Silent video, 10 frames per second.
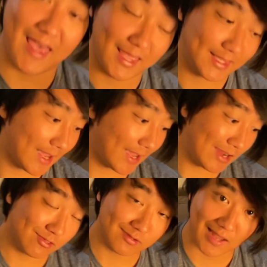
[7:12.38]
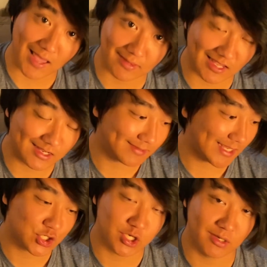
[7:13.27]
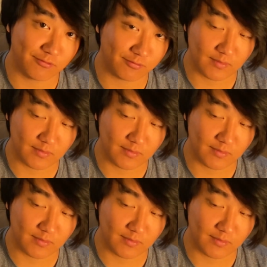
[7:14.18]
And yeah, either than that, they shouldn't.